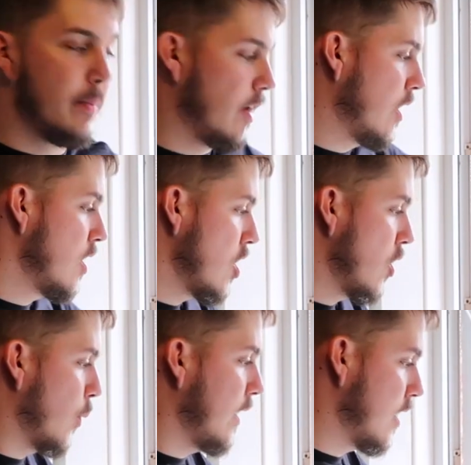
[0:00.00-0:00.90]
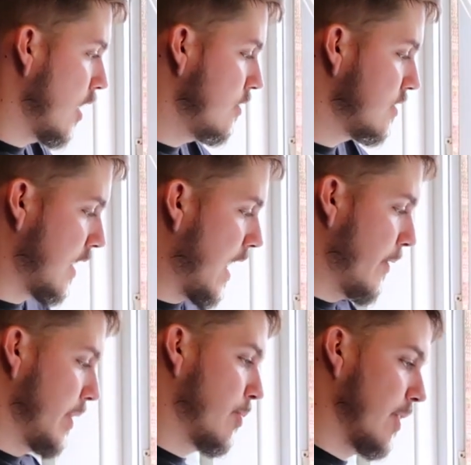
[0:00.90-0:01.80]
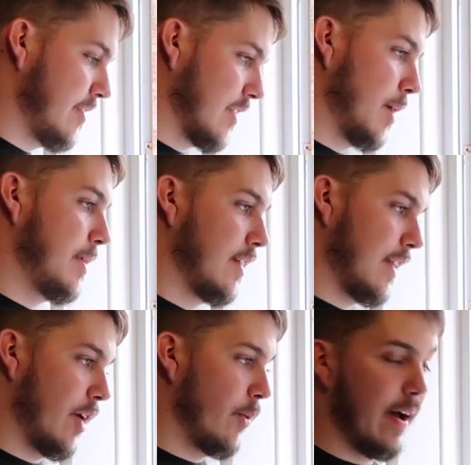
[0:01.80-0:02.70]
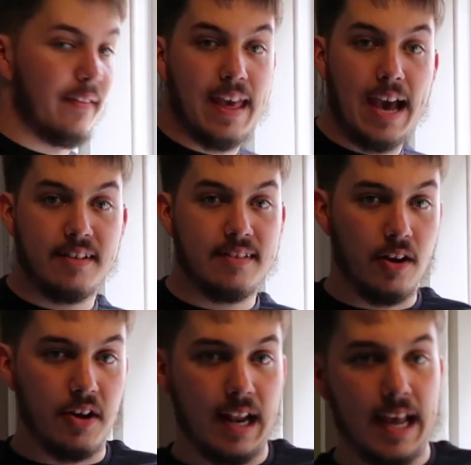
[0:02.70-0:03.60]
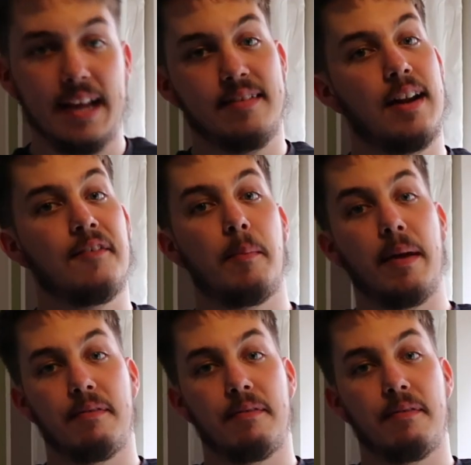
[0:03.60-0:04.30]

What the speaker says: But windows allowing the breeze to come in and out and the air to circulate is another big